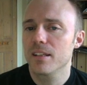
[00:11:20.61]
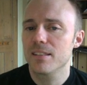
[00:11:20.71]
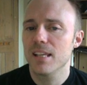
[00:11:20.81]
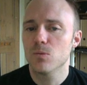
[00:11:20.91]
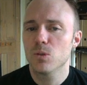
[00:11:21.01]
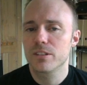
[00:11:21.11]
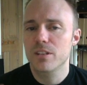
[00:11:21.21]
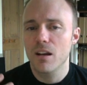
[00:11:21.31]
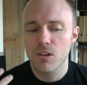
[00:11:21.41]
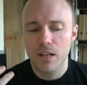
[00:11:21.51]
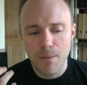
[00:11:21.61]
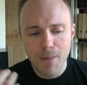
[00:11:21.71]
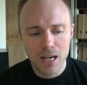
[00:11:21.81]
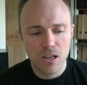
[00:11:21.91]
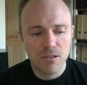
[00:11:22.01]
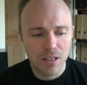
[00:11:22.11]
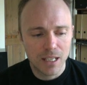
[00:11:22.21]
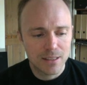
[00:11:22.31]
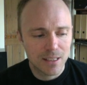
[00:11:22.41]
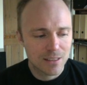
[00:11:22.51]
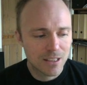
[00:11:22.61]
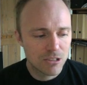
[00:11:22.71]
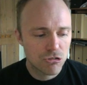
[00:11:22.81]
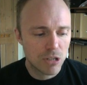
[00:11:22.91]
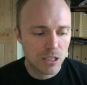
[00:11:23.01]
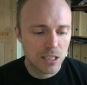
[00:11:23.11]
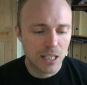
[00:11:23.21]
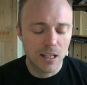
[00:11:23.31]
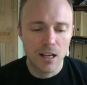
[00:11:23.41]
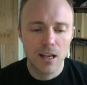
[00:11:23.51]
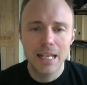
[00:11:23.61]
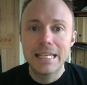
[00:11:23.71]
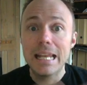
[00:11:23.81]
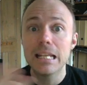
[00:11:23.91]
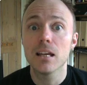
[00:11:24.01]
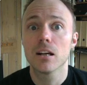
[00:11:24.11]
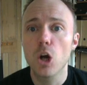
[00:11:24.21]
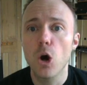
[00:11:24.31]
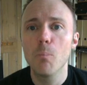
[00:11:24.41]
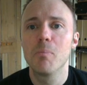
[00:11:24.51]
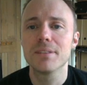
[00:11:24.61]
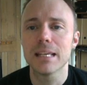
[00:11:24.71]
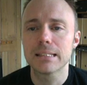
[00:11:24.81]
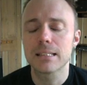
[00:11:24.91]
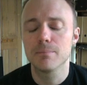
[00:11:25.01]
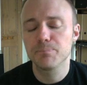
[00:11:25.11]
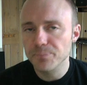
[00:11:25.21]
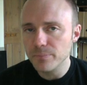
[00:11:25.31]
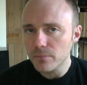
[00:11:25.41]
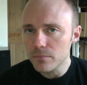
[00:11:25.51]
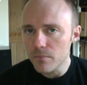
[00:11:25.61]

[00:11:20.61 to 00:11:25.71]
Now, like I said, what's going on in a MANOVA is it's constructing a linear composite